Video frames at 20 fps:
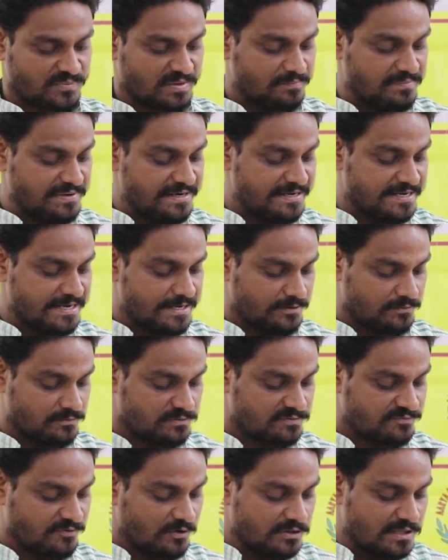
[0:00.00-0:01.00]
Media
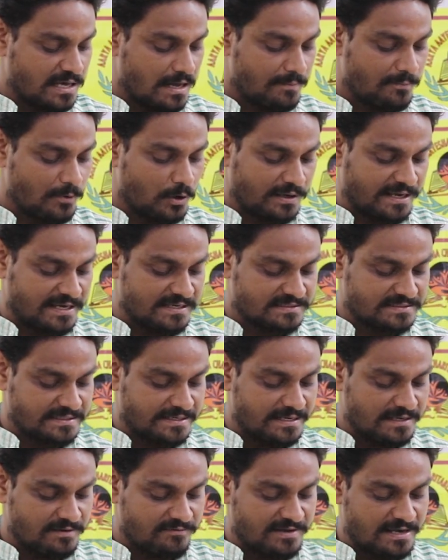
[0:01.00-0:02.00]
use. For the above case
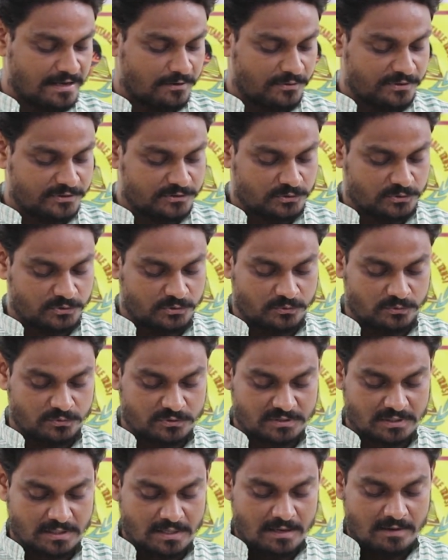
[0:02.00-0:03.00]
study, we are going to
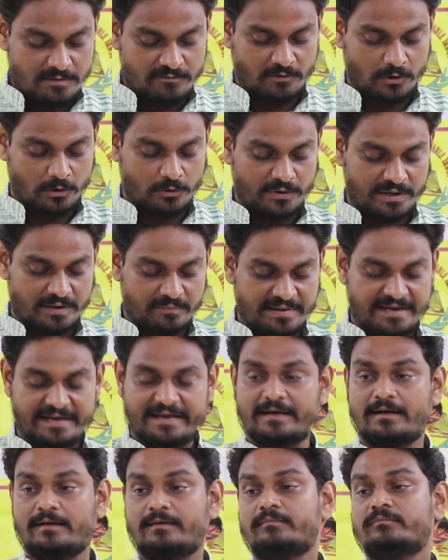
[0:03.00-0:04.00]
use following
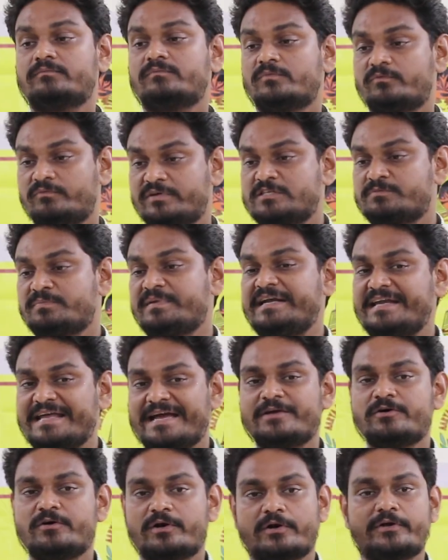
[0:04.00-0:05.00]
media. Which media
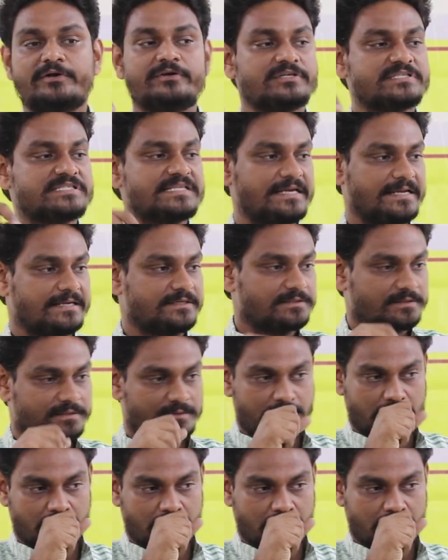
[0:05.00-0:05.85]
you are going to select?